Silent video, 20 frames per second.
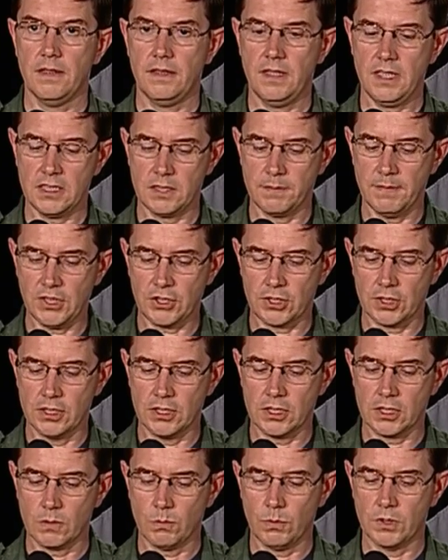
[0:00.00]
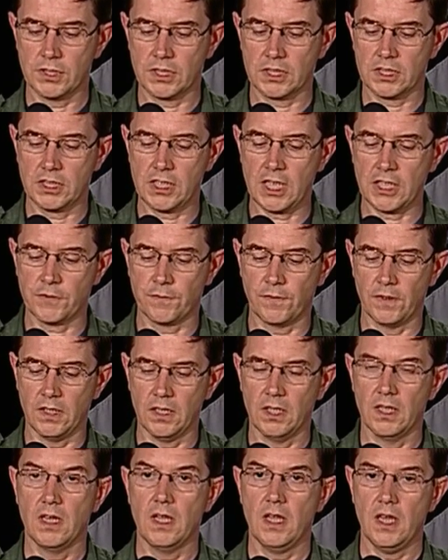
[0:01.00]
These missions were
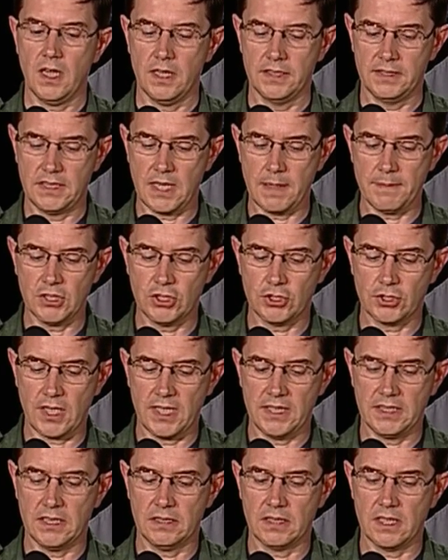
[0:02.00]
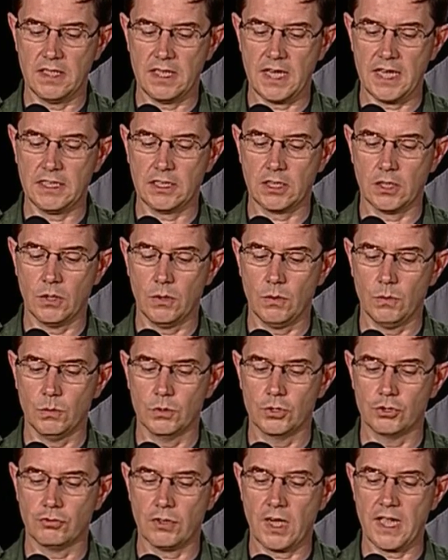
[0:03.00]
successful and demonstrated that Nato
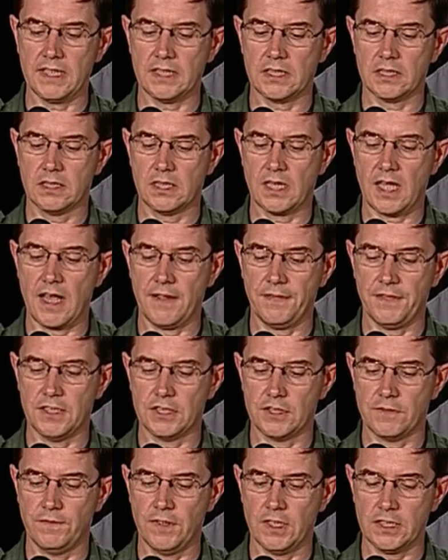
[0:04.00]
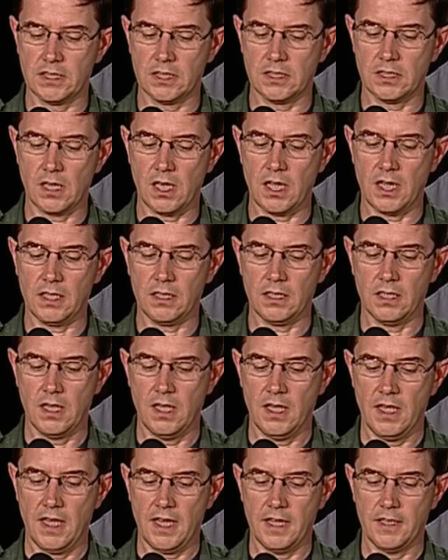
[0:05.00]
was right to add this versatile
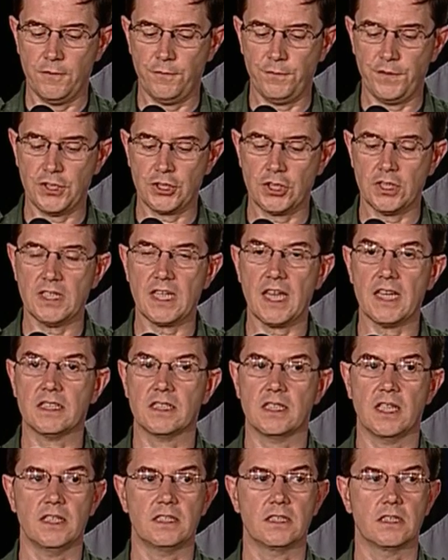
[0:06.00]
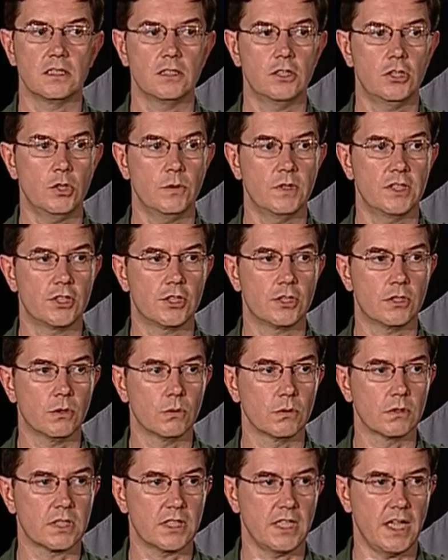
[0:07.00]
and efficient asset to its
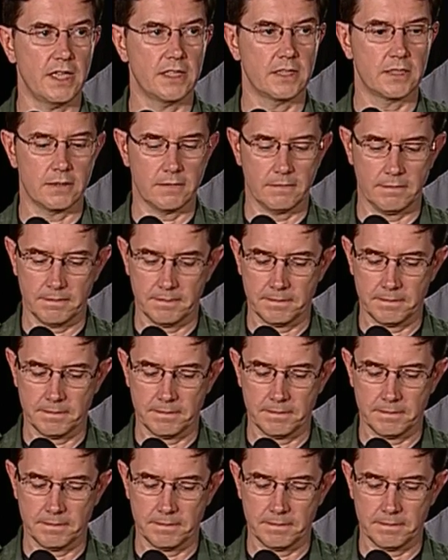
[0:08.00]
tool set.